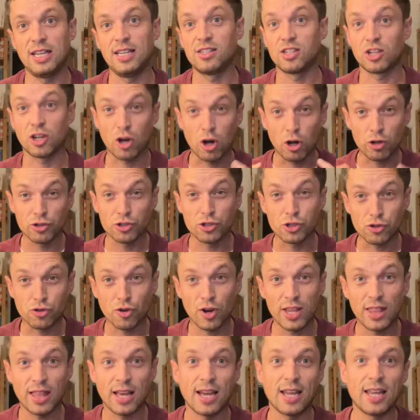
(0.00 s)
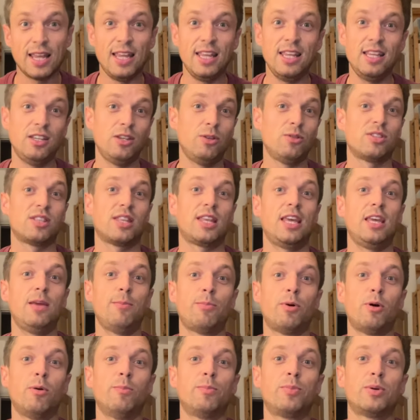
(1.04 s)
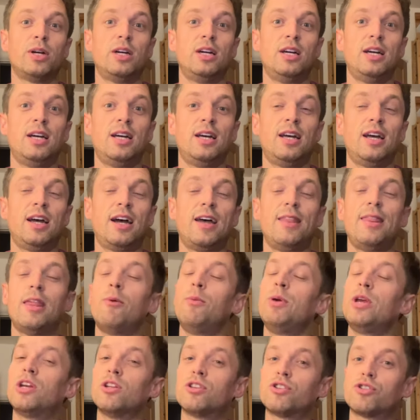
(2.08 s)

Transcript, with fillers: to concentrate that heat using the heat pump, and then we could